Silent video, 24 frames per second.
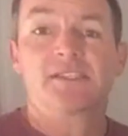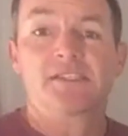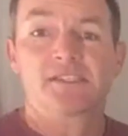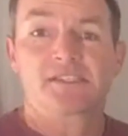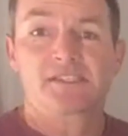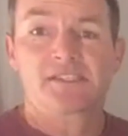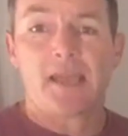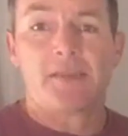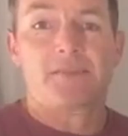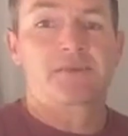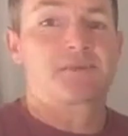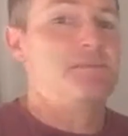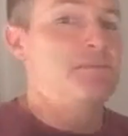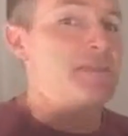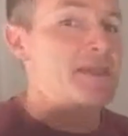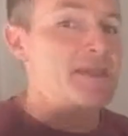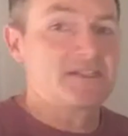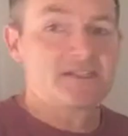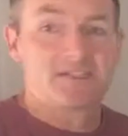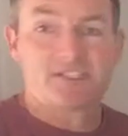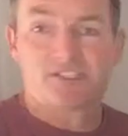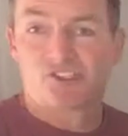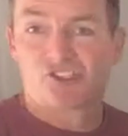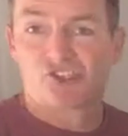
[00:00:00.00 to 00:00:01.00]
steps,
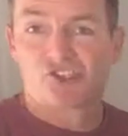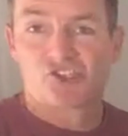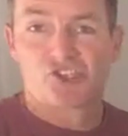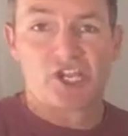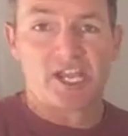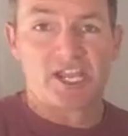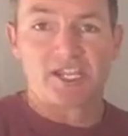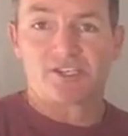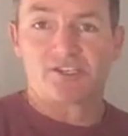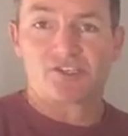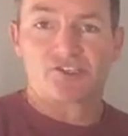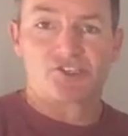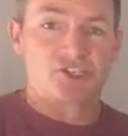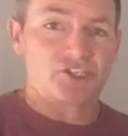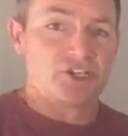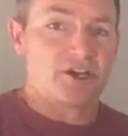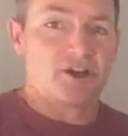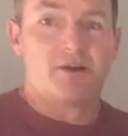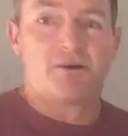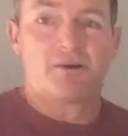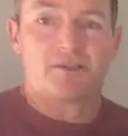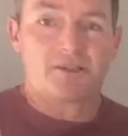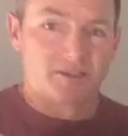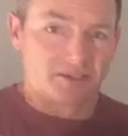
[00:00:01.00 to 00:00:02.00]
make this change,
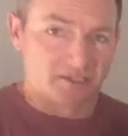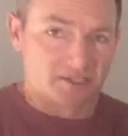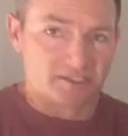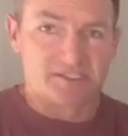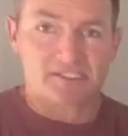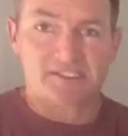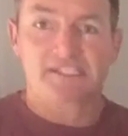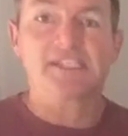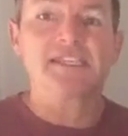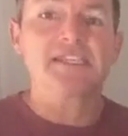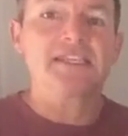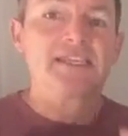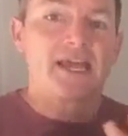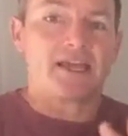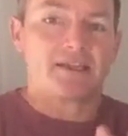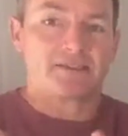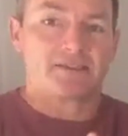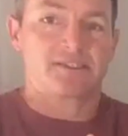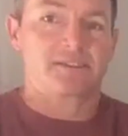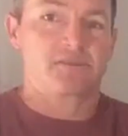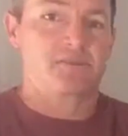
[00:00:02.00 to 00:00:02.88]
seek out this